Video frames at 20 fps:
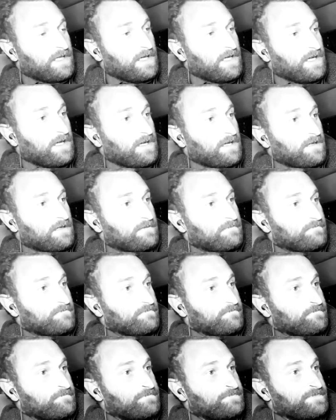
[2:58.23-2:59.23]

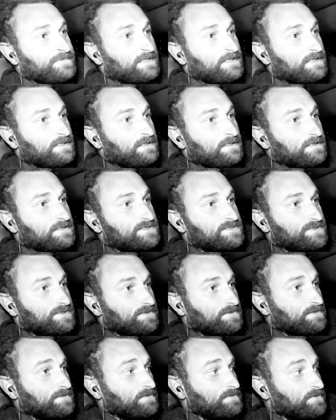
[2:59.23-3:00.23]
um,
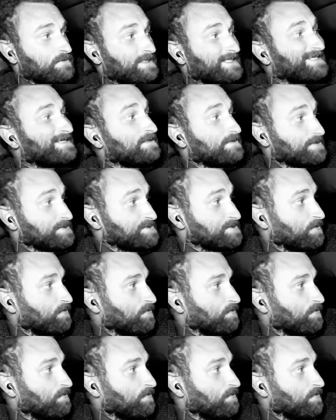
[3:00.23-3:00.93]
to here to